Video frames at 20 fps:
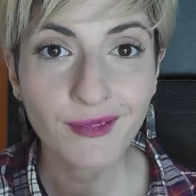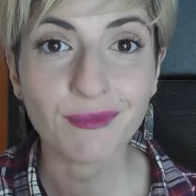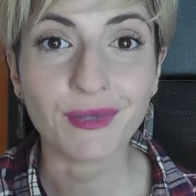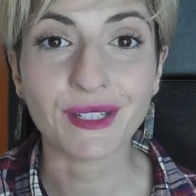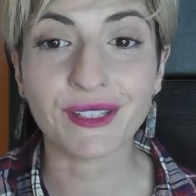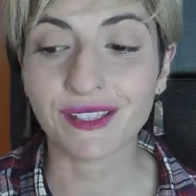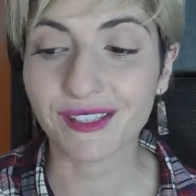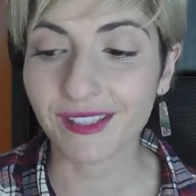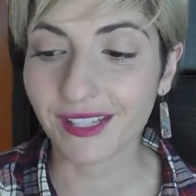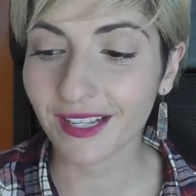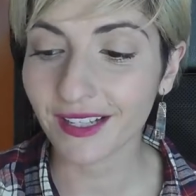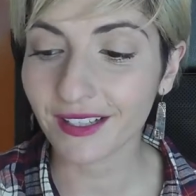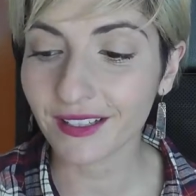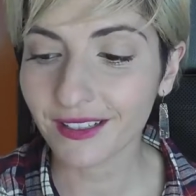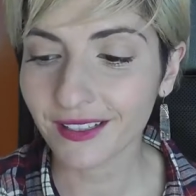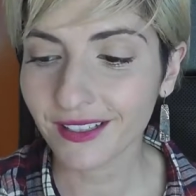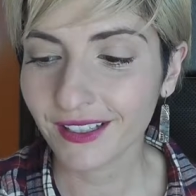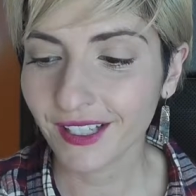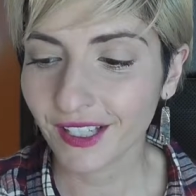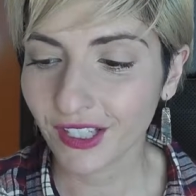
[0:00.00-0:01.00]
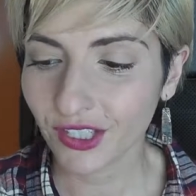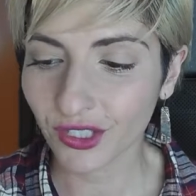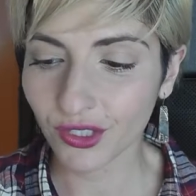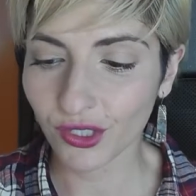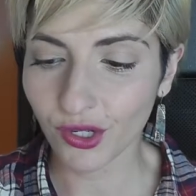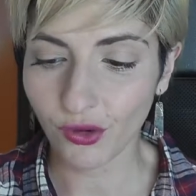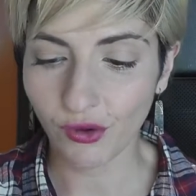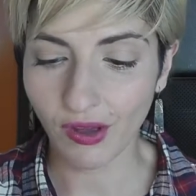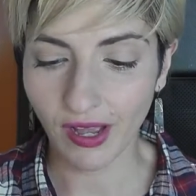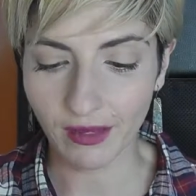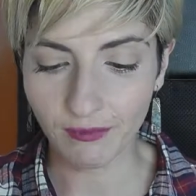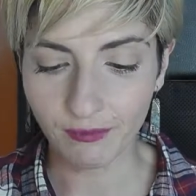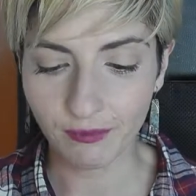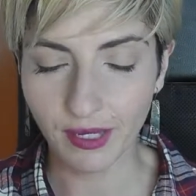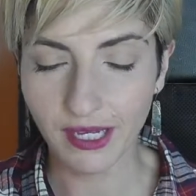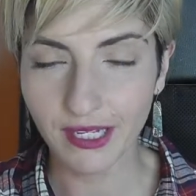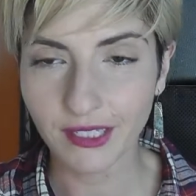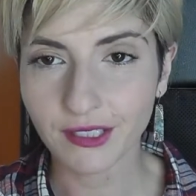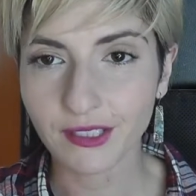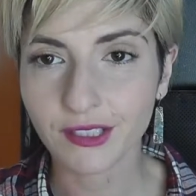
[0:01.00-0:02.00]
But still, you know, I
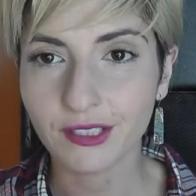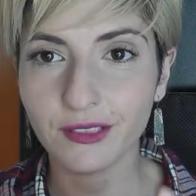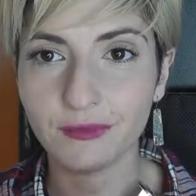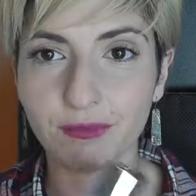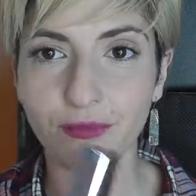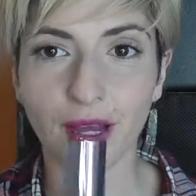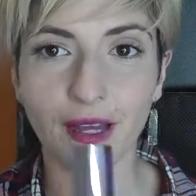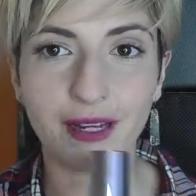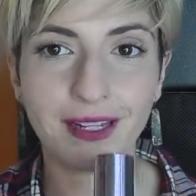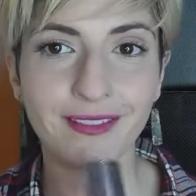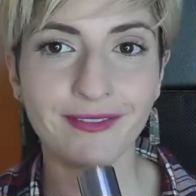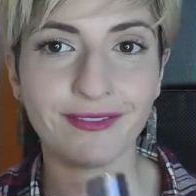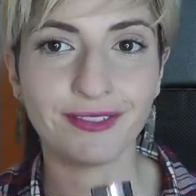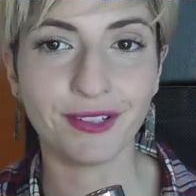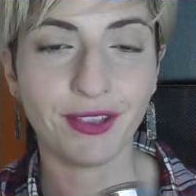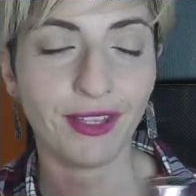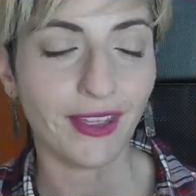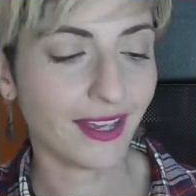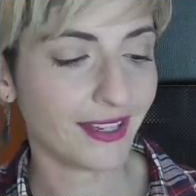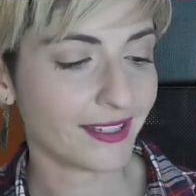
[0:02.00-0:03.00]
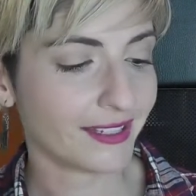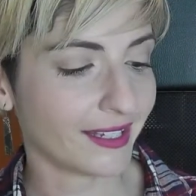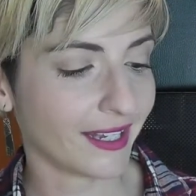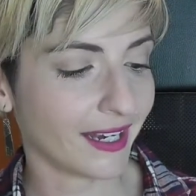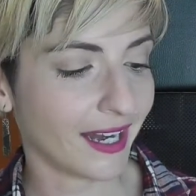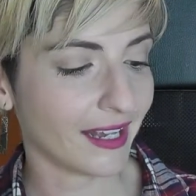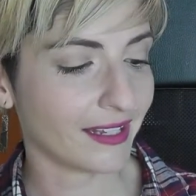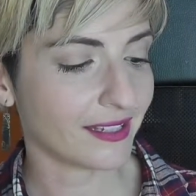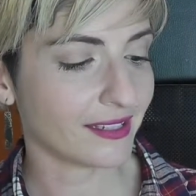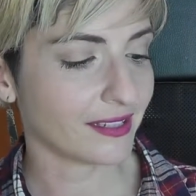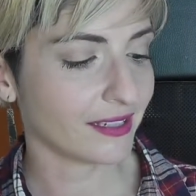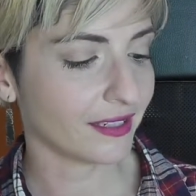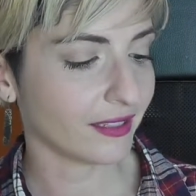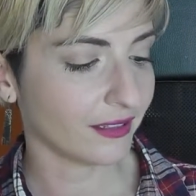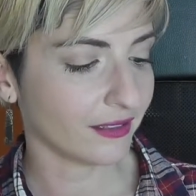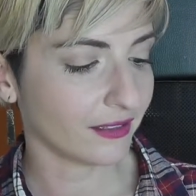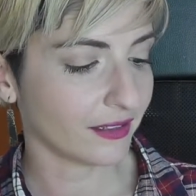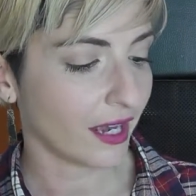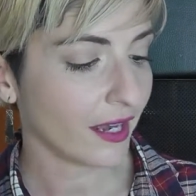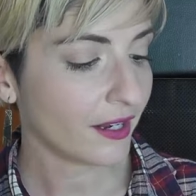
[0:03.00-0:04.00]
paid good money for this, and I
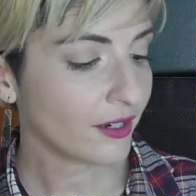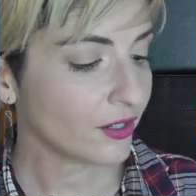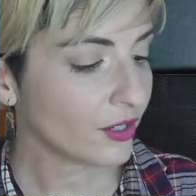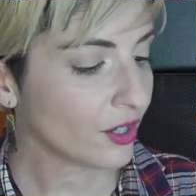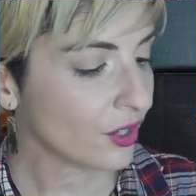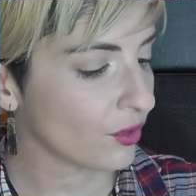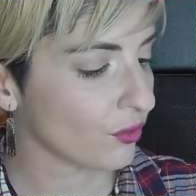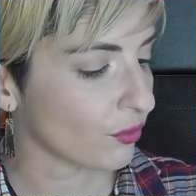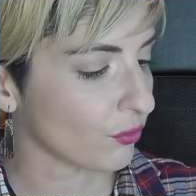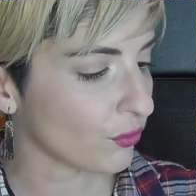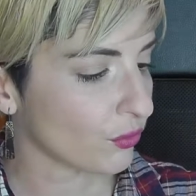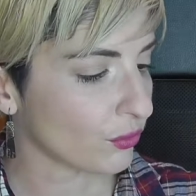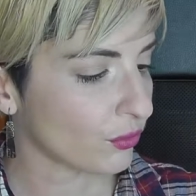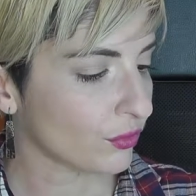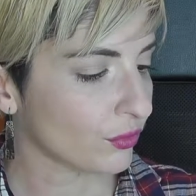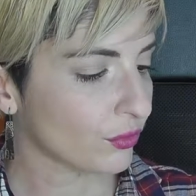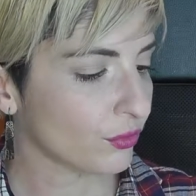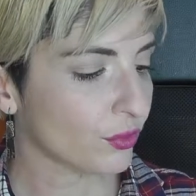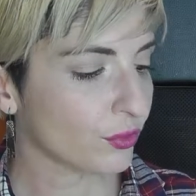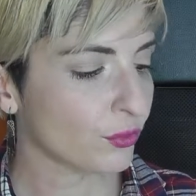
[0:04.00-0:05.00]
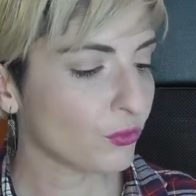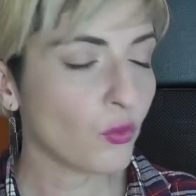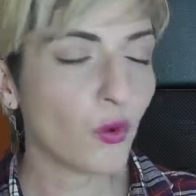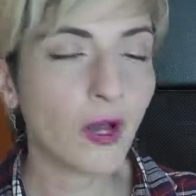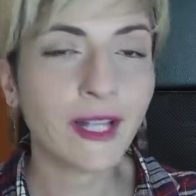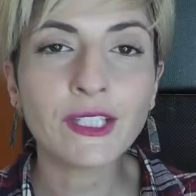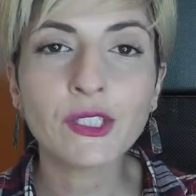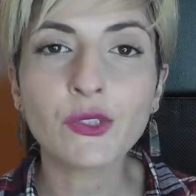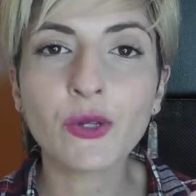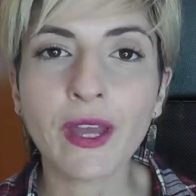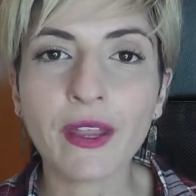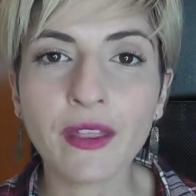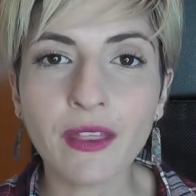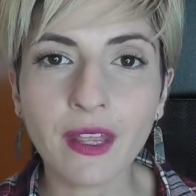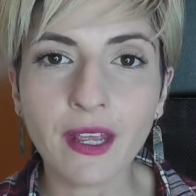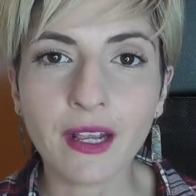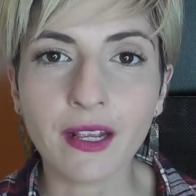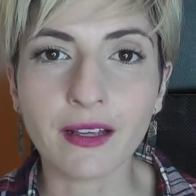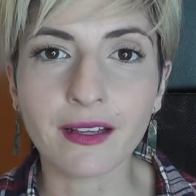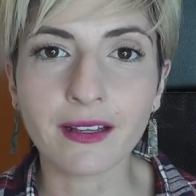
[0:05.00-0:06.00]
still, I don't know. What do I
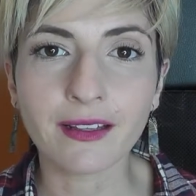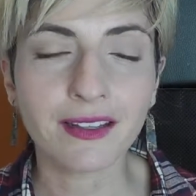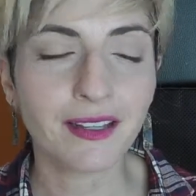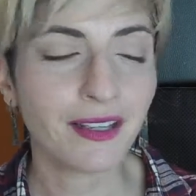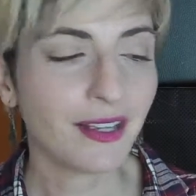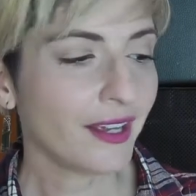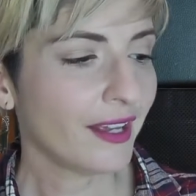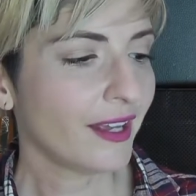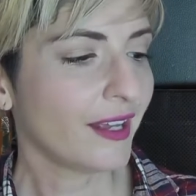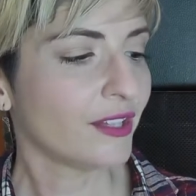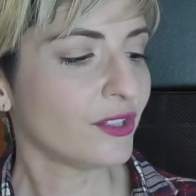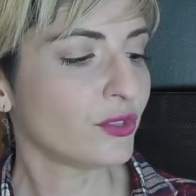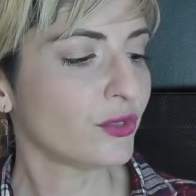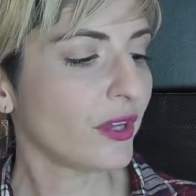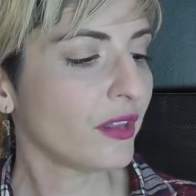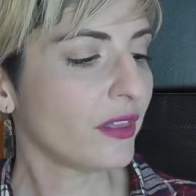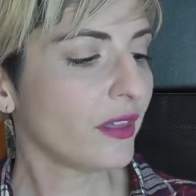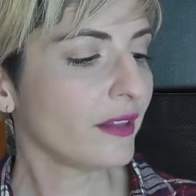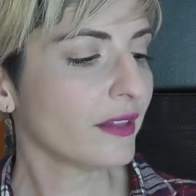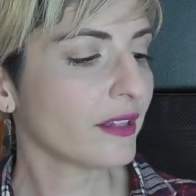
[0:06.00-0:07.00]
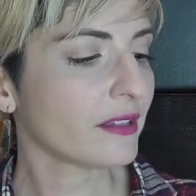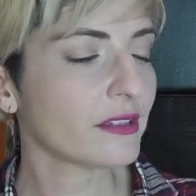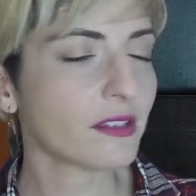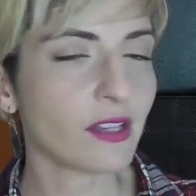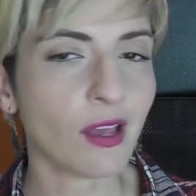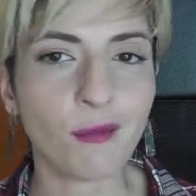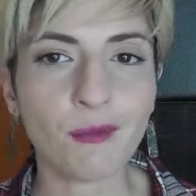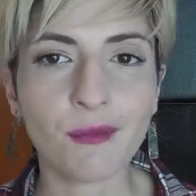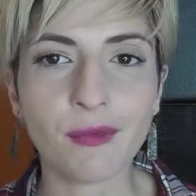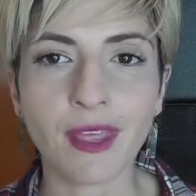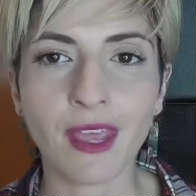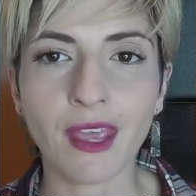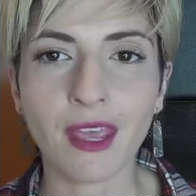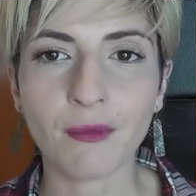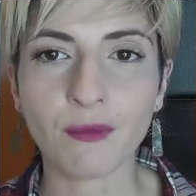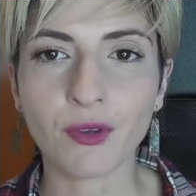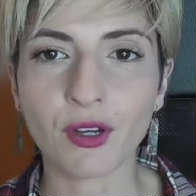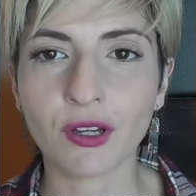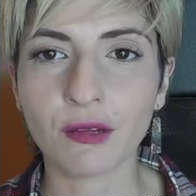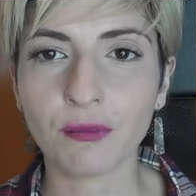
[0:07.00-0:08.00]
think? Do I think that someday
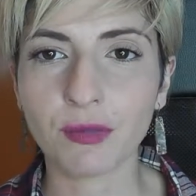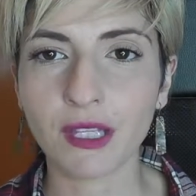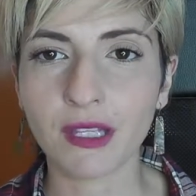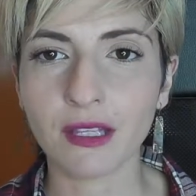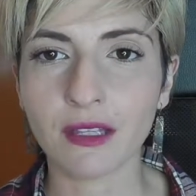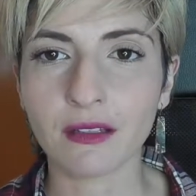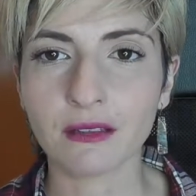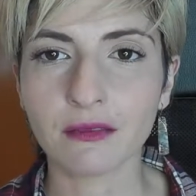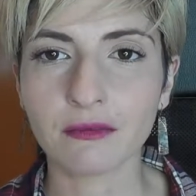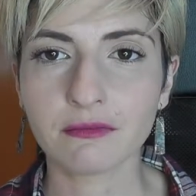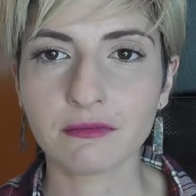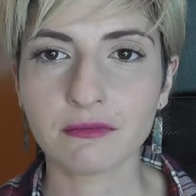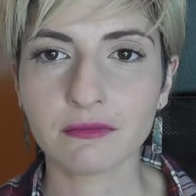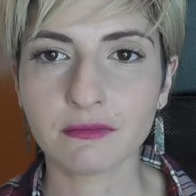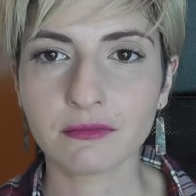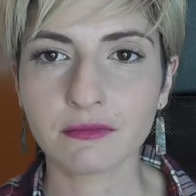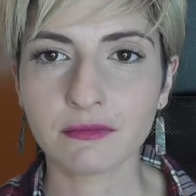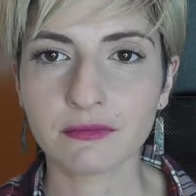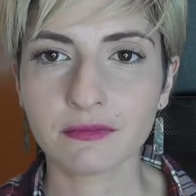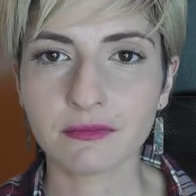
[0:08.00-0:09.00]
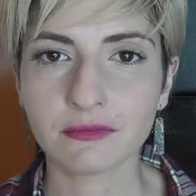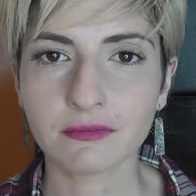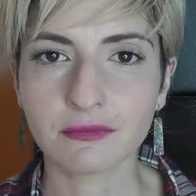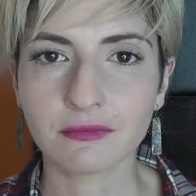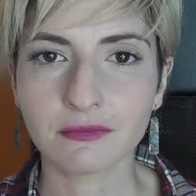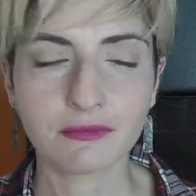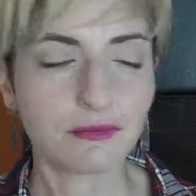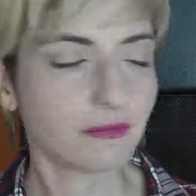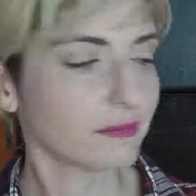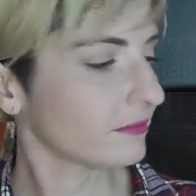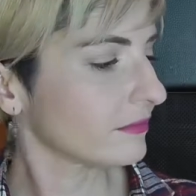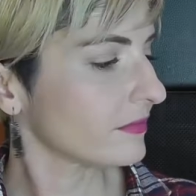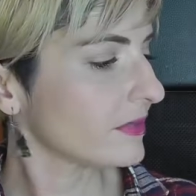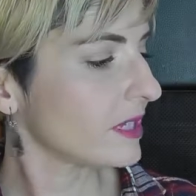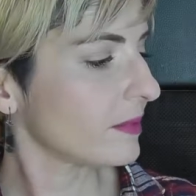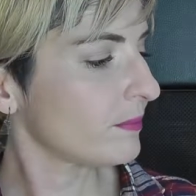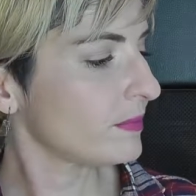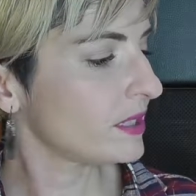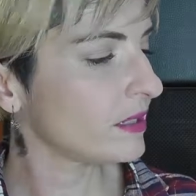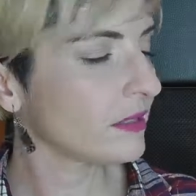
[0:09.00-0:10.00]
I'm gonna be
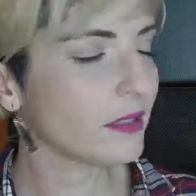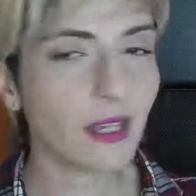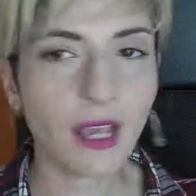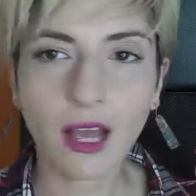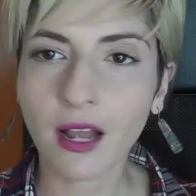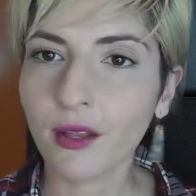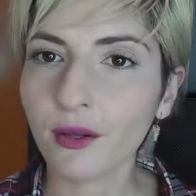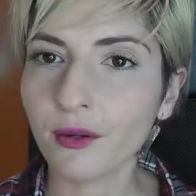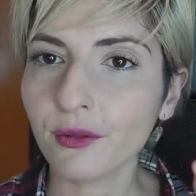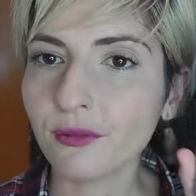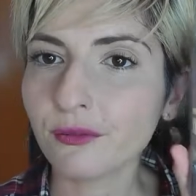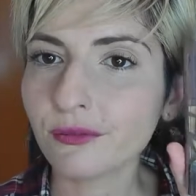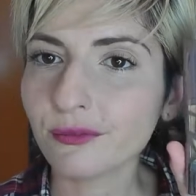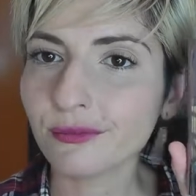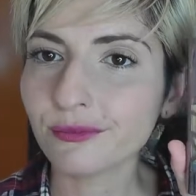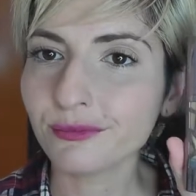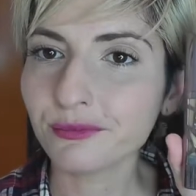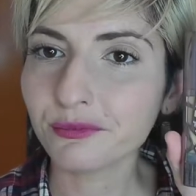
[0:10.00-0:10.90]
Simpson Yellow?